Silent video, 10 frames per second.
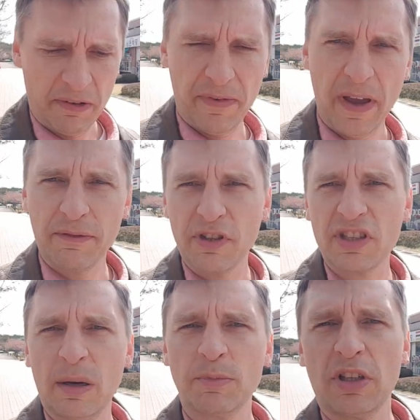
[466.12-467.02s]
favorite
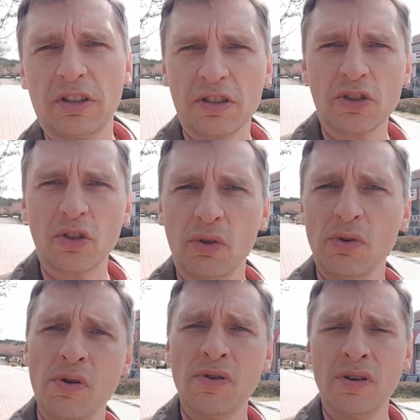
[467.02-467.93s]
subject in
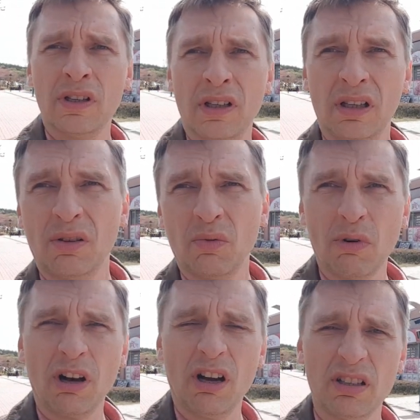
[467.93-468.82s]
school
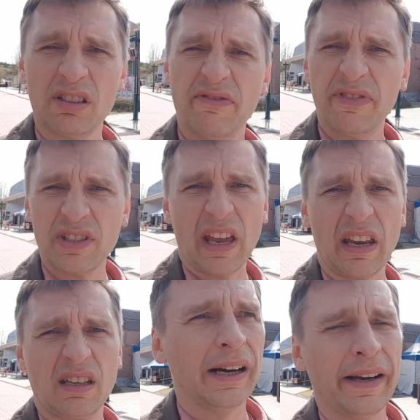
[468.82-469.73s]
was phys
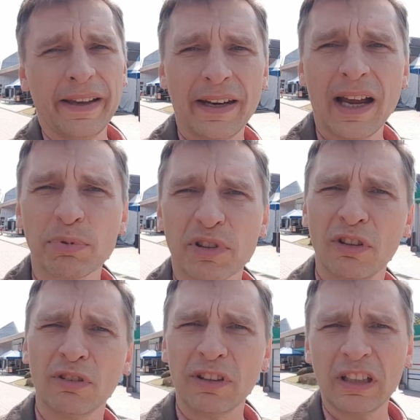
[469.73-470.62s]
ed. I had
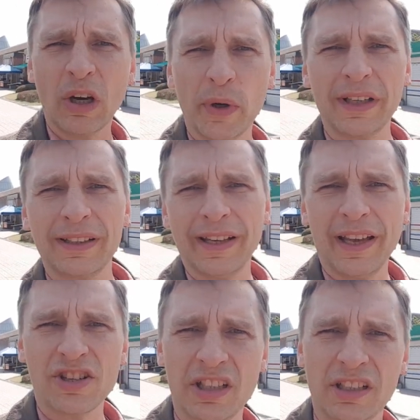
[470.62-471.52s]
absolutely no
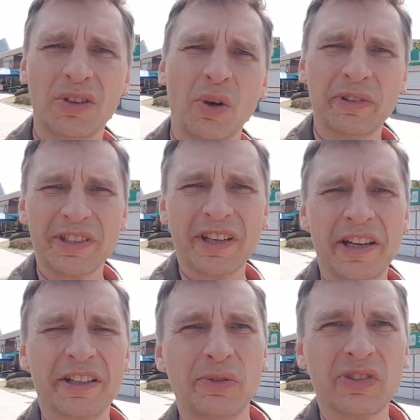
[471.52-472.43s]
inclination, no
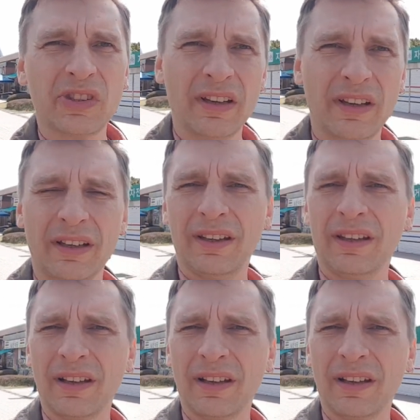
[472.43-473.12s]
desire to study anything